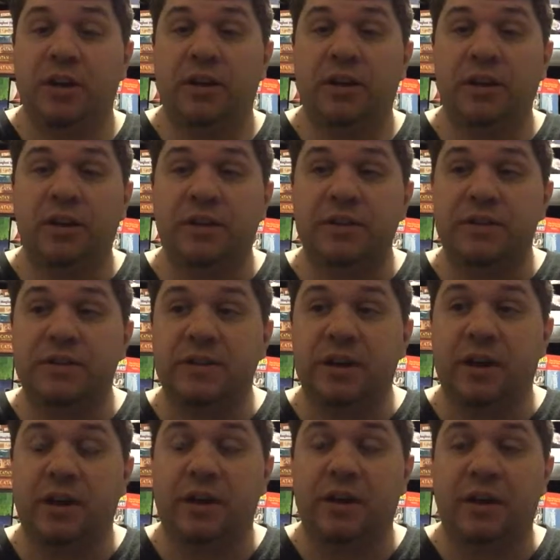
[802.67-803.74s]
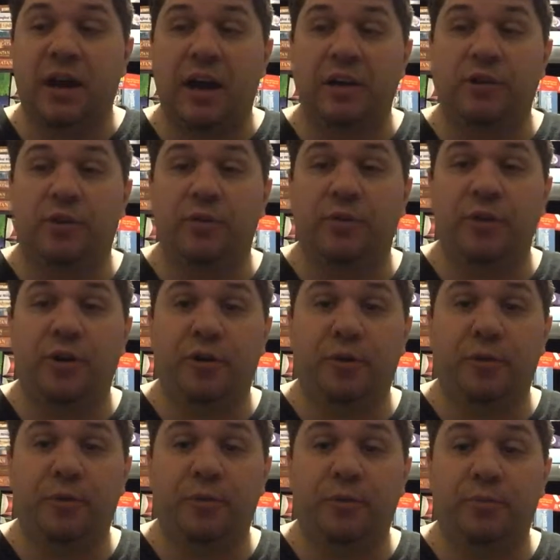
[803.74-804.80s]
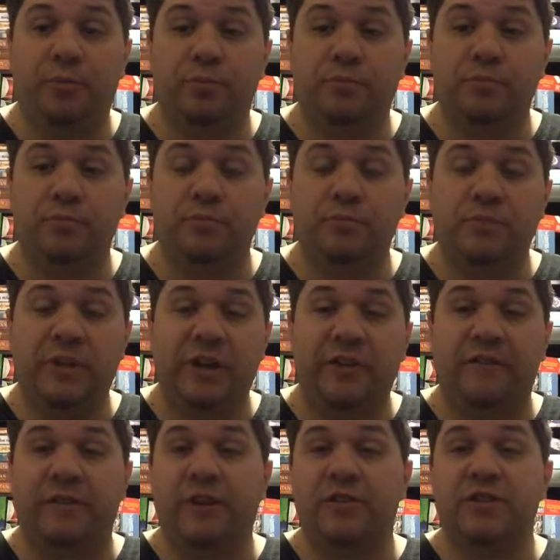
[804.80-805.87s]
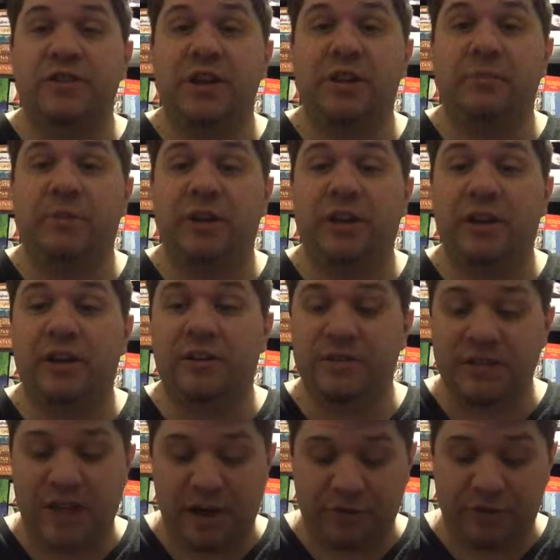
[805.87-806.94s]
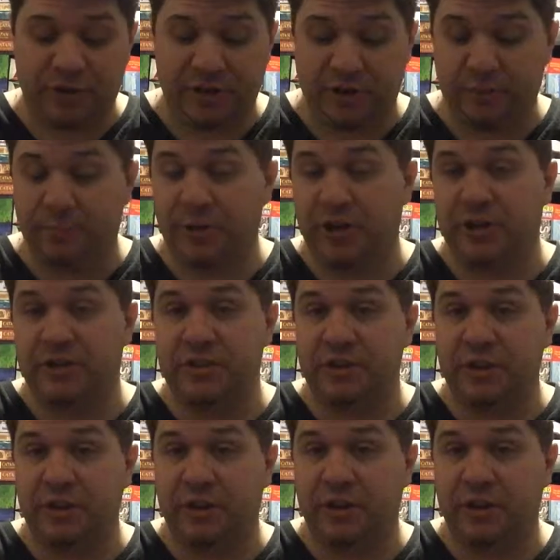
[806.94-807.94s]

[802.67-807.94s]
because I don't know if there's anybody else out there, but